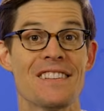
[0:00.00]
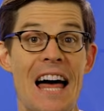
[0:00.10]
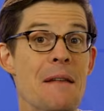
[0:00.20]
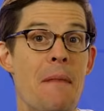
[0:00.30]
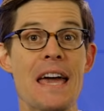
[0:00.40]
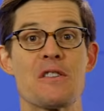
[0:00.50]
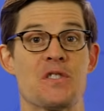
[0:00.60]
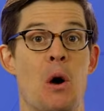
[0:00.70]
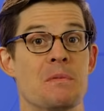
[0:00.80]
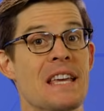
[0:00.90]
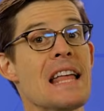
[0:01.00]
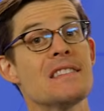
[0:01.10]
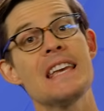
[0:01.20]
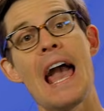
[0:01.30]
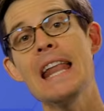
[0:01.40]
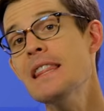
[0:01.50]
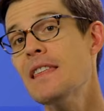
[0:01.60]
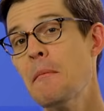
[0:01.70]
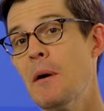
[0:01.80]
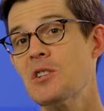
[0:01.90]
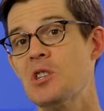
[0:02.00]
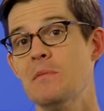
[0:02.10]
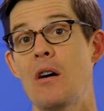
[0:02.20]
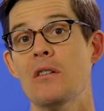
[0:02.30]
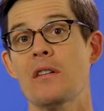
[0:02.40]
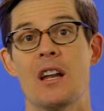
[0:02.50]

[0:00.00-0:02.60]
light microscopes can't see anything much smaller